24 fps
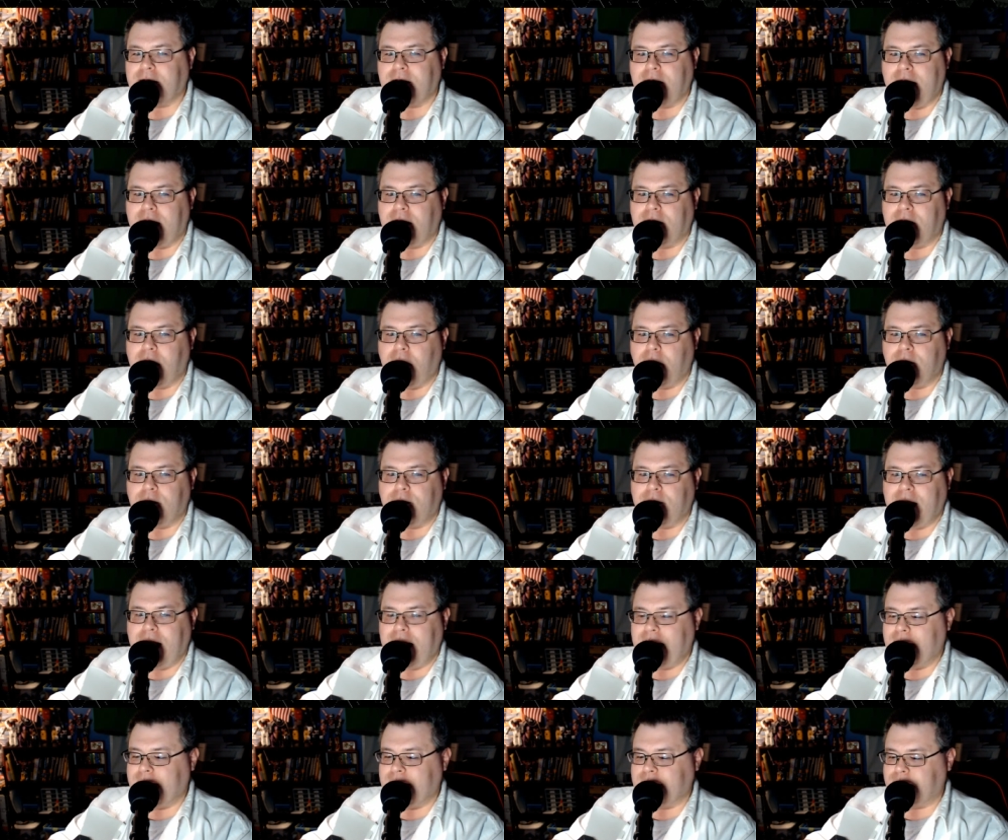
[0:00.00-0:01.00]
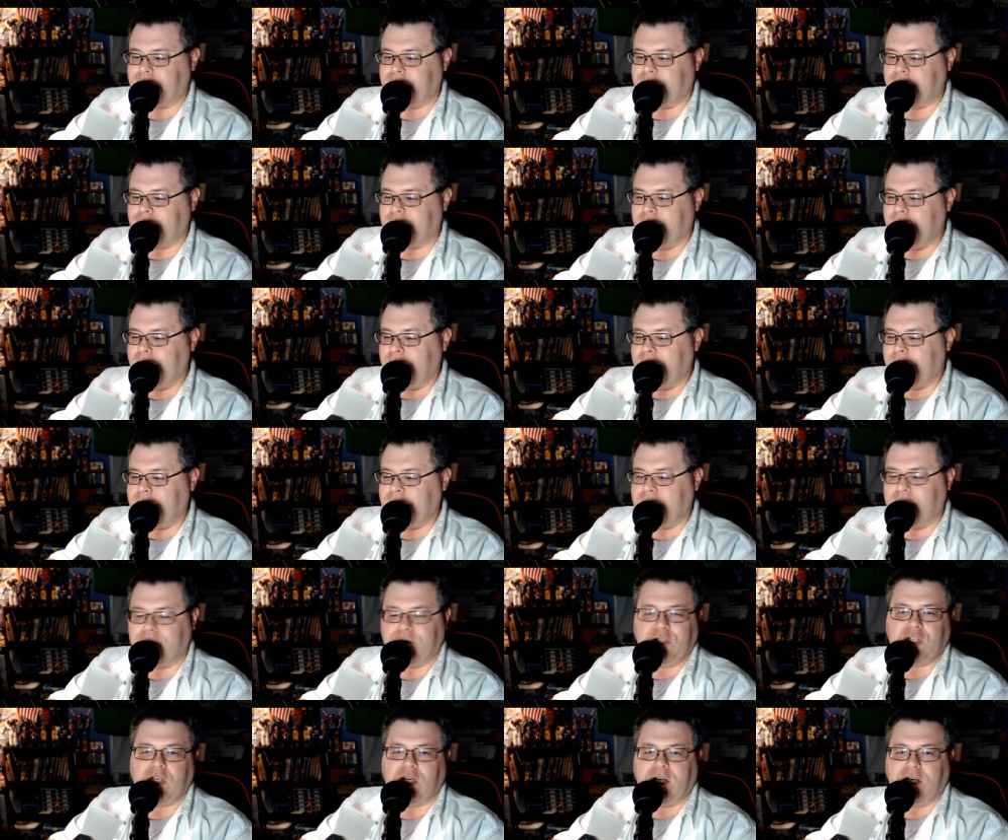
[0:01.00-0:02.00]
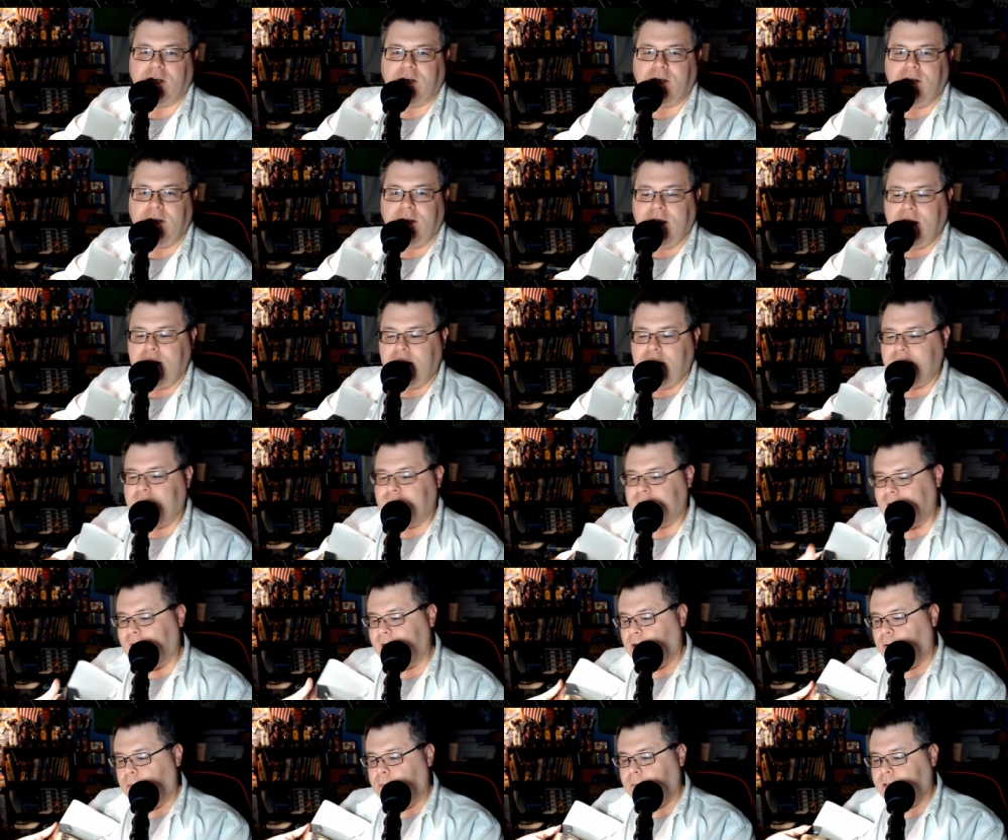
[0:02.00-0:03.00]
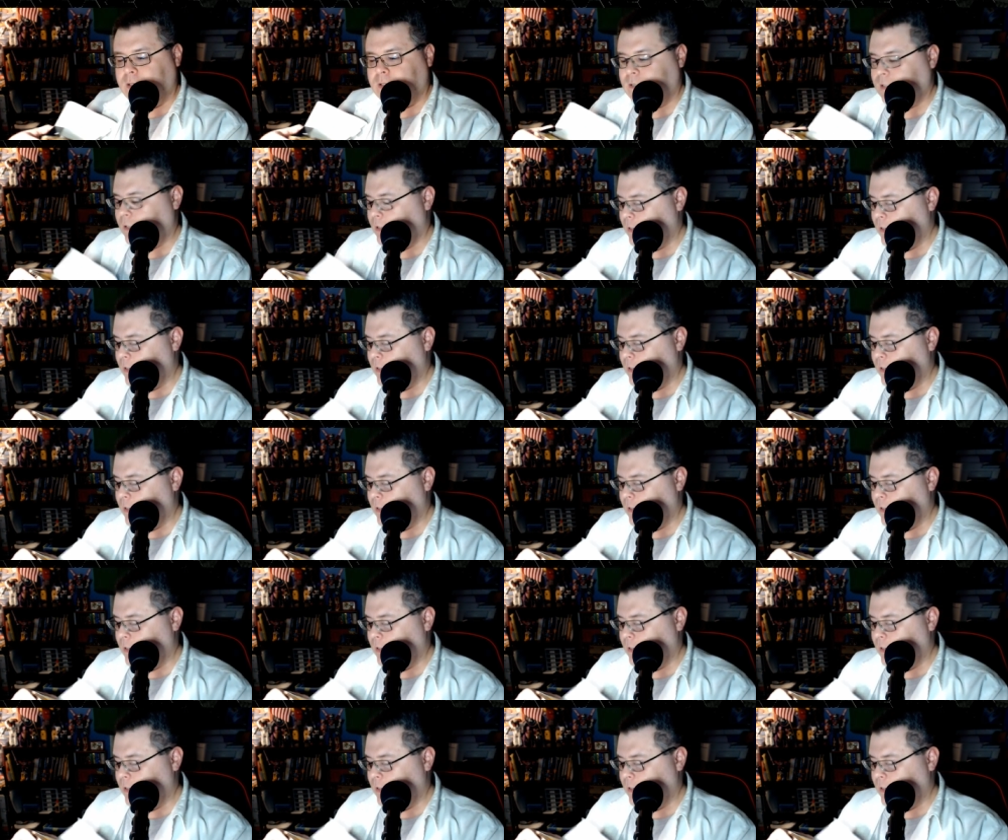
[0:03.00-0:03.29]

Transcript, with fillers: I don't know who that is, but, you know, sure, Dinomus.